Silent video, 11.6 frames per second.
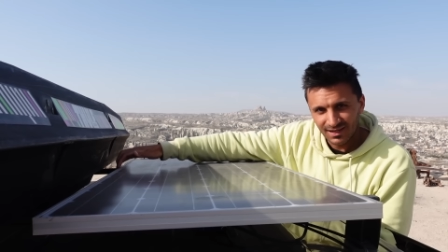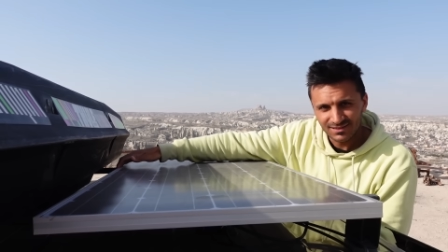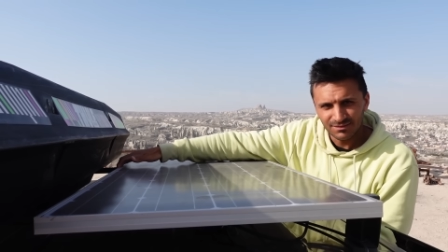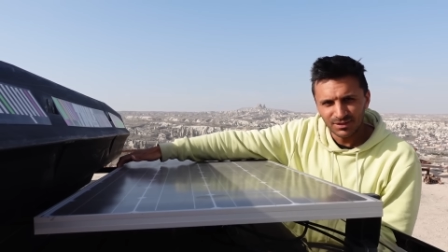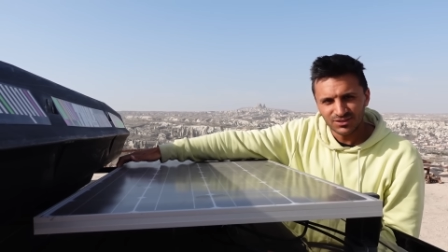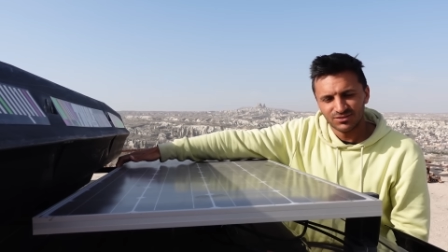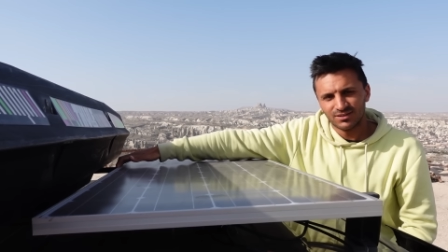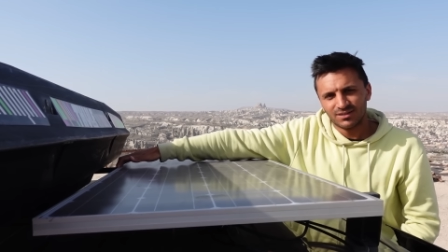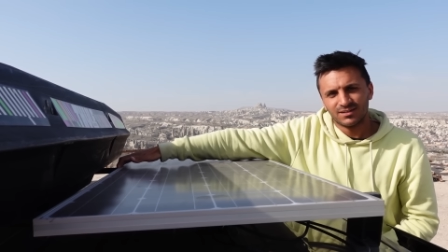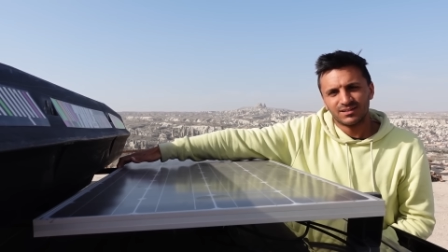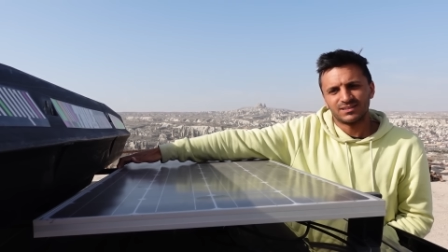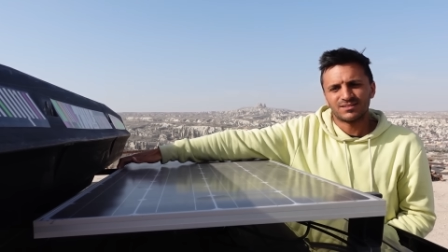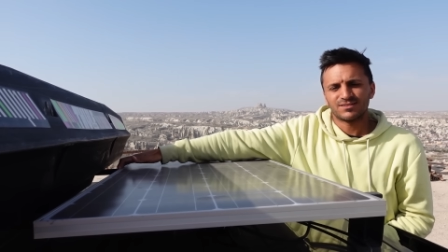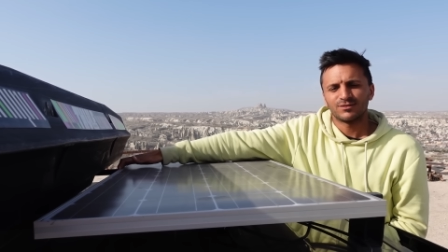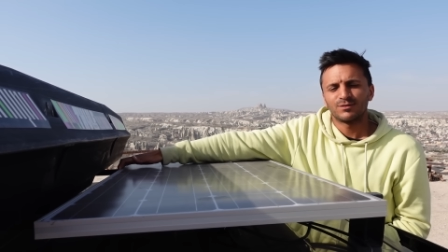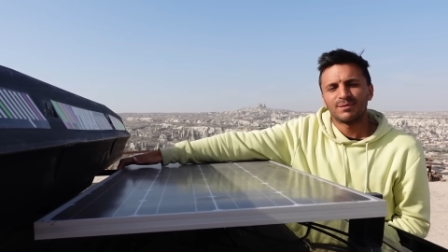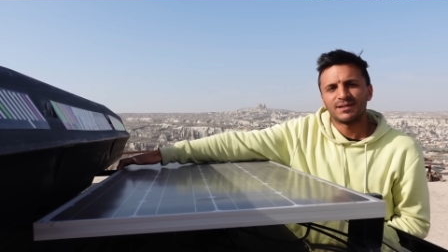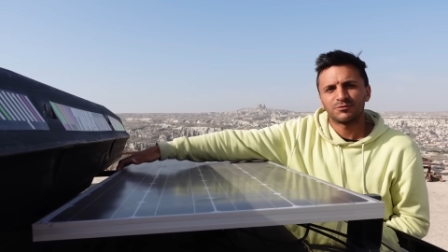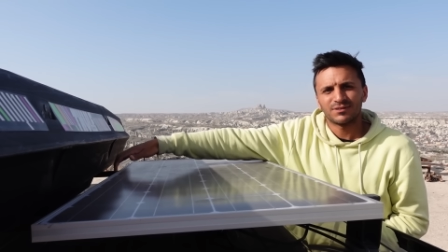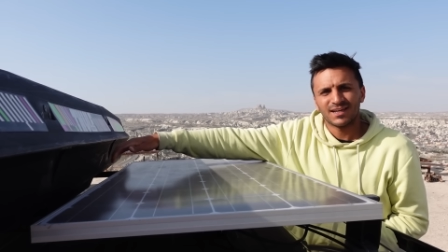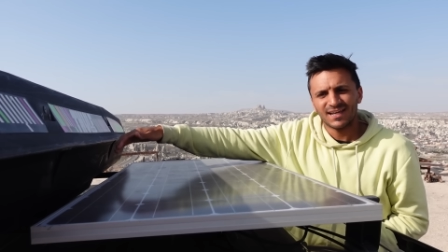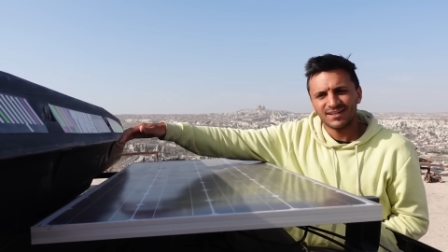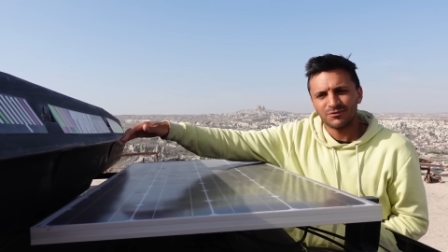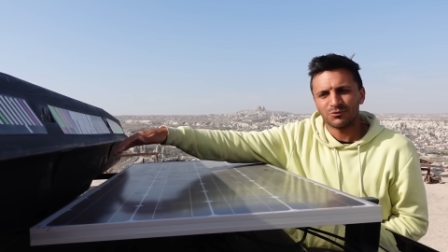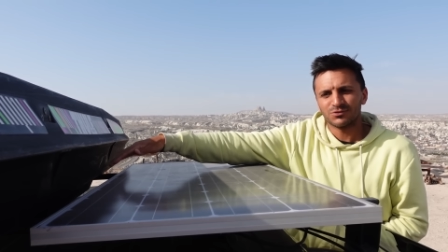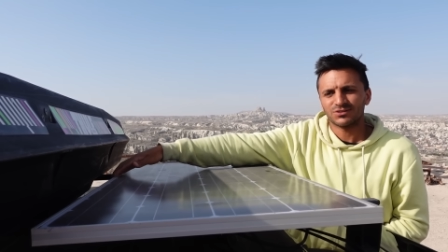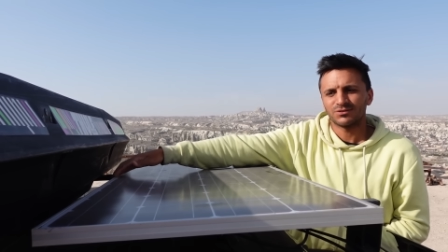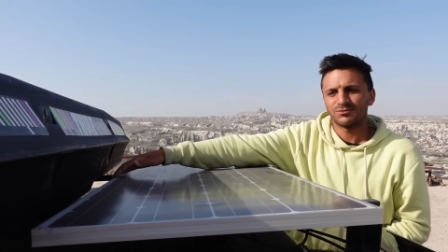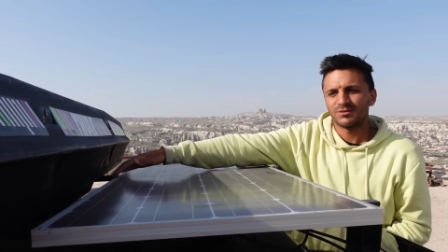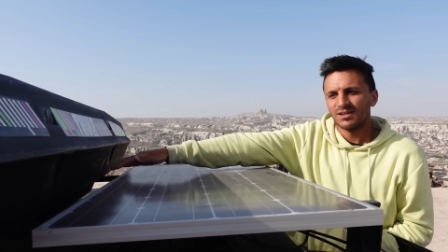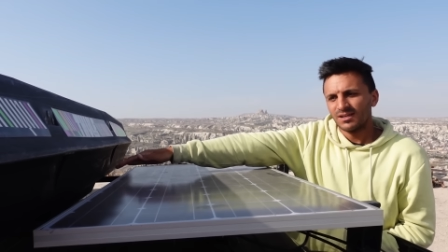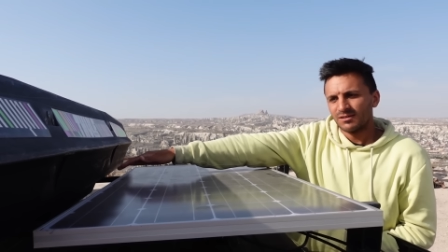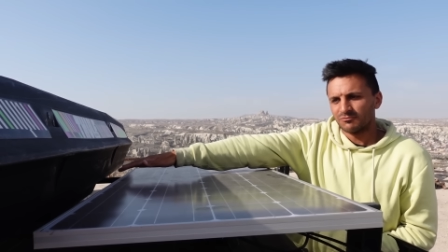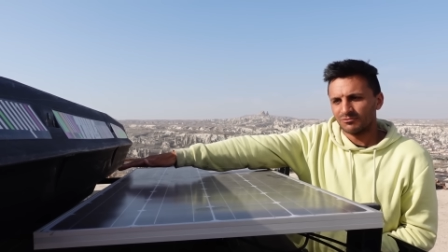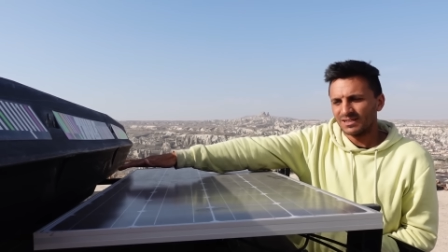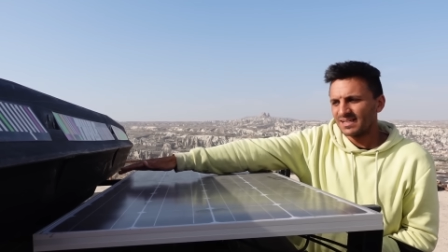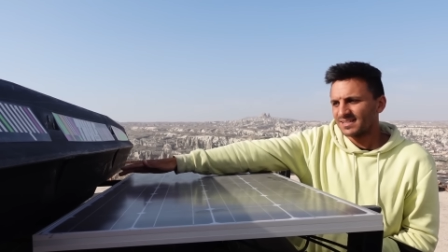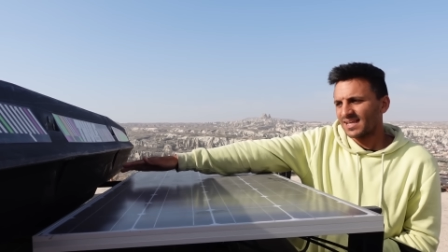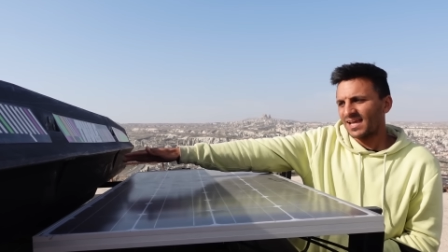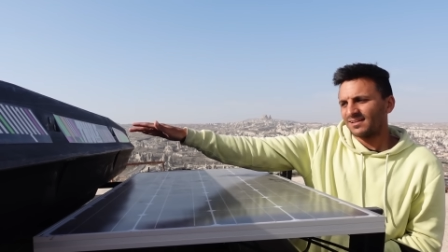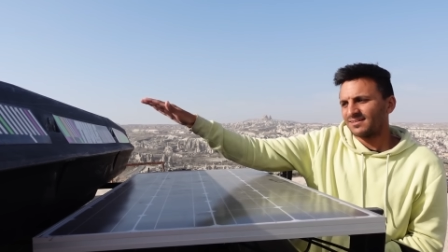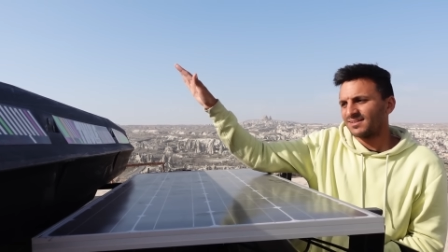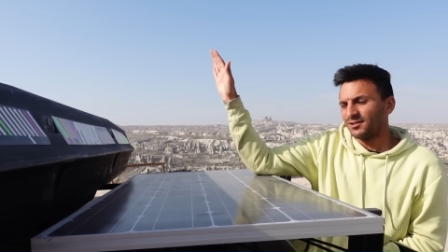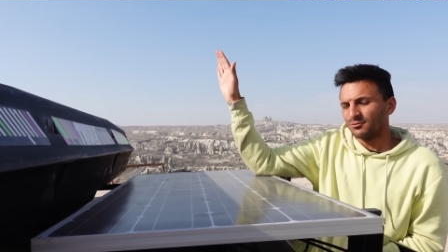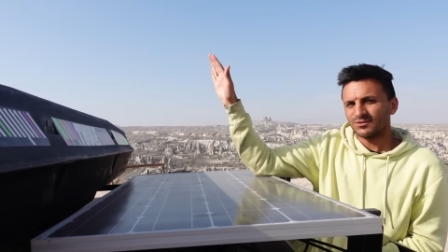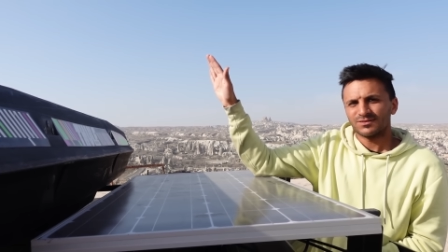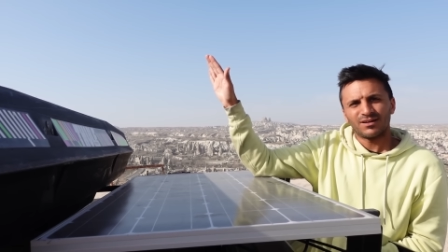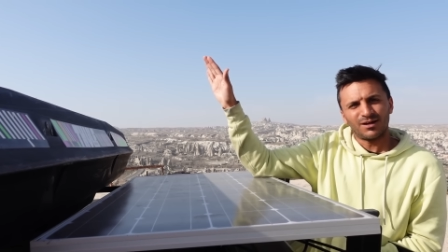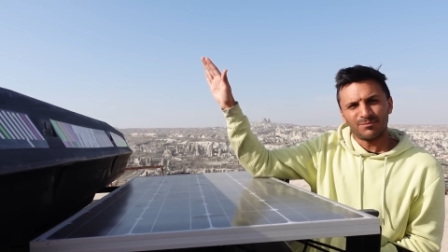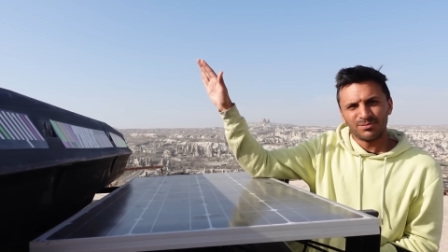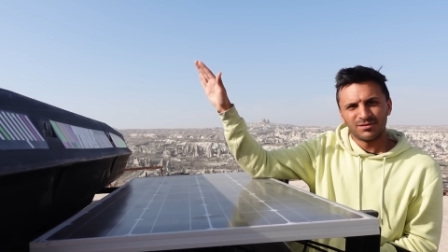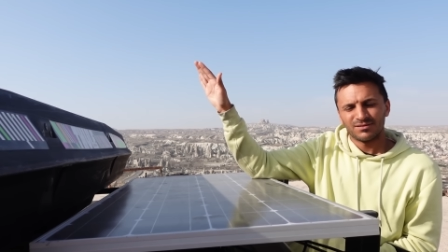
As I mentioned earlier, the solar panel can also release and tilt up